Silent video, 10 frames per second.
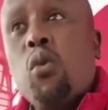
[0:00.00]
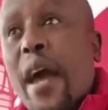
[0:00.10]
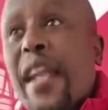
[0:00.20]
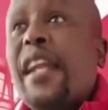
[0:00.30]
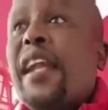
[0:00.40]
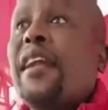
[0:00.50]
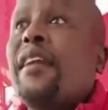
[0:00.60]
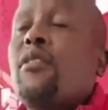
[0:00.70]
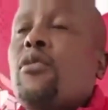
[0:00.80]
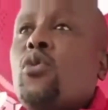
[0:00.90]
When
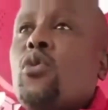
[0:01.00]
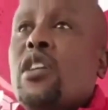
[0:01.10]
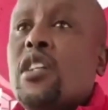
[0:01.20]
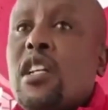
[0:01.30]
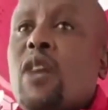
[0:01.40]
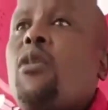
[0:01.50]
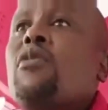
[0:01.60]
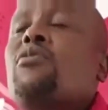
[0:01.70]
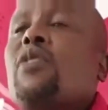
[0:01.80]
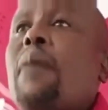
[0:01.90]
you really
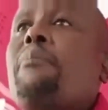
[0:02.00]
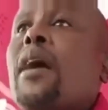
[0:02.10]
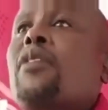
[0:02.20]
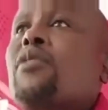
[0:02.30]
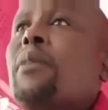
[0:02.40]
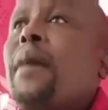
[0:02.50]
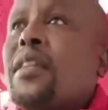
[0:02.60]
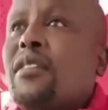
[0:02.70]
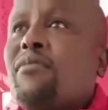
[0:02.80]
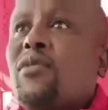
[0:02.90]
want to come back to the
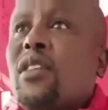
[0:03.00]
party,